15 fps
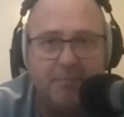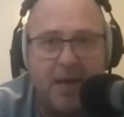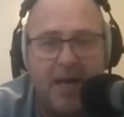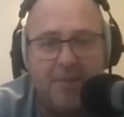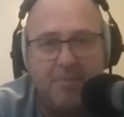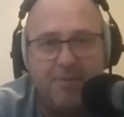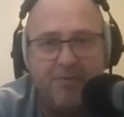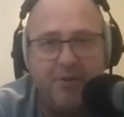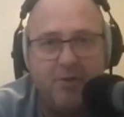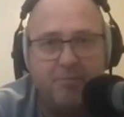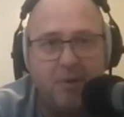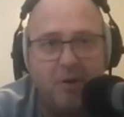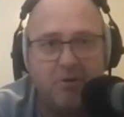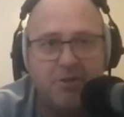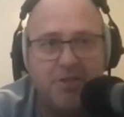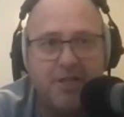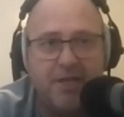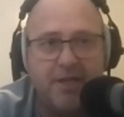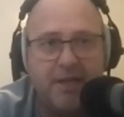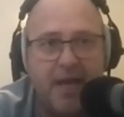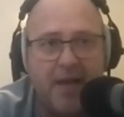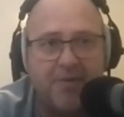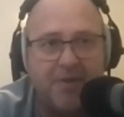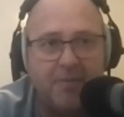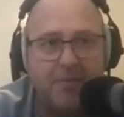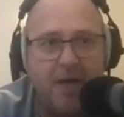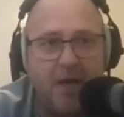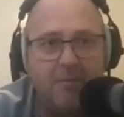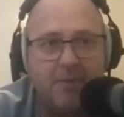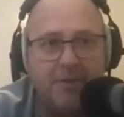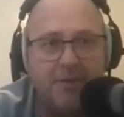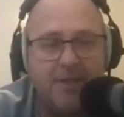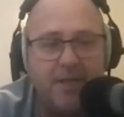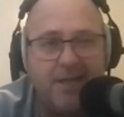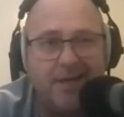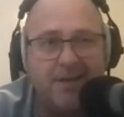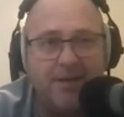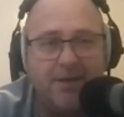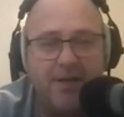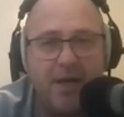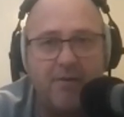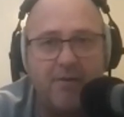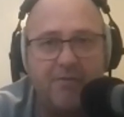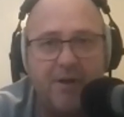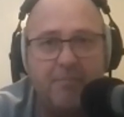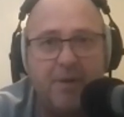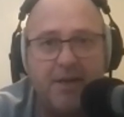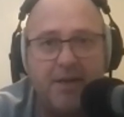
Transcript: pay-per-view boxing at the moment in November,